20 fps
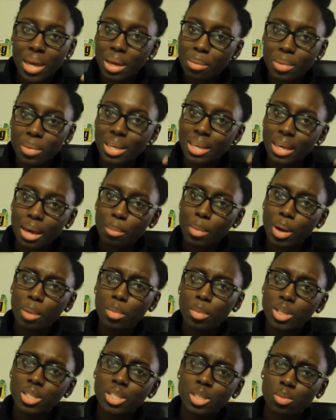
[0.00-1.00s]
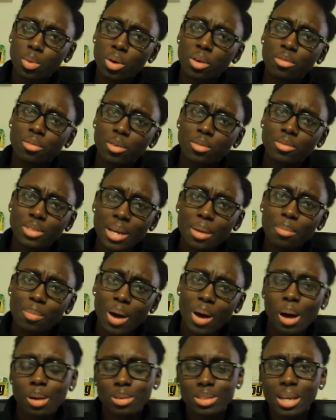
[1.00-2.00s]
me get my money's worth of
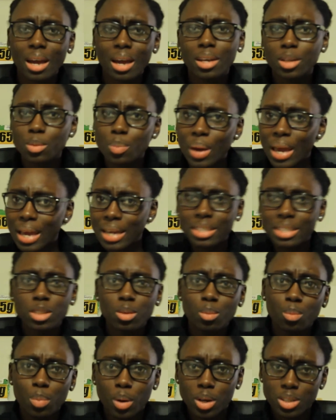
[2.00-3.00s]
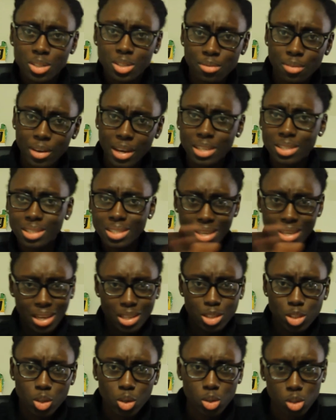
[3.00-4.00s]
£10. I had paid bus fare to get
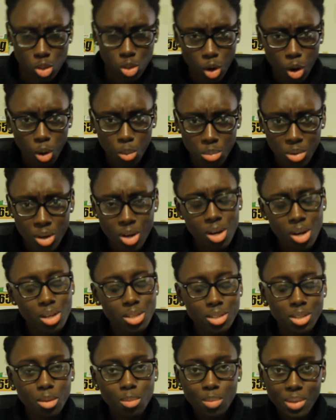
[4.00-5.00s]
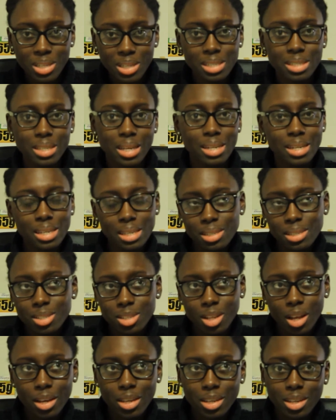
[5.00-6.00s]
to your shop, so please at least
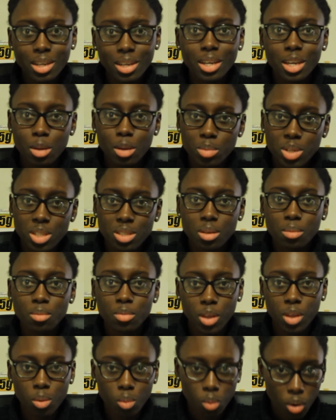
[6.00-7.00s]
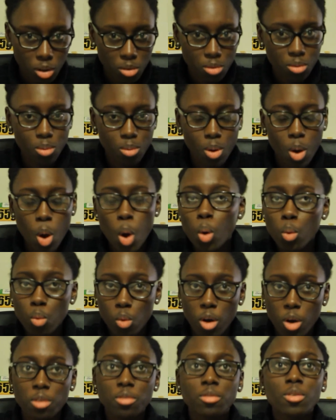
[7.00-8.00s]
like give me something
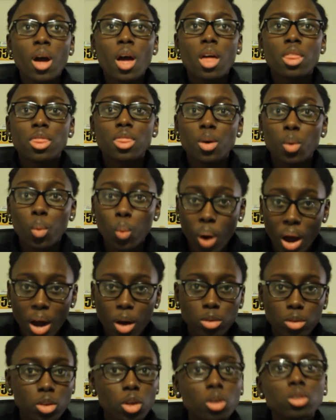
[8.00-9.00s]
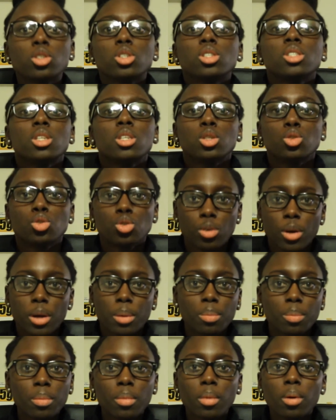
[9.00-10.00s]
worth the while, not just a
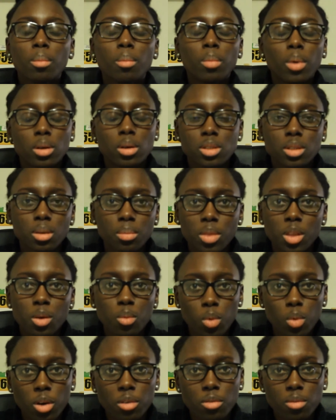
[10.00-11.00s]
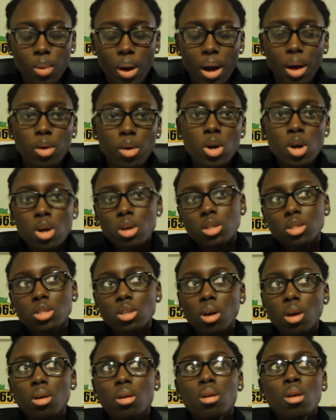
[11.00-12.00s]
trim, but something worthwhile.
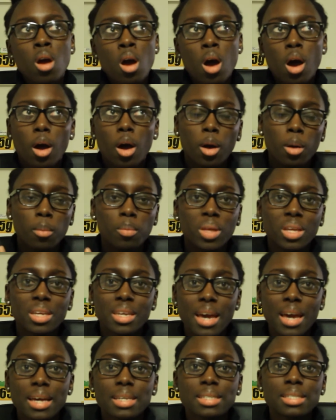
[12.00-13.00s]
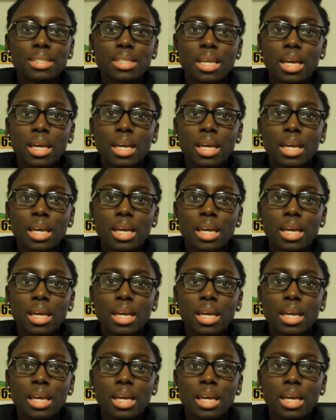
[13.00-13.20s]
So yes,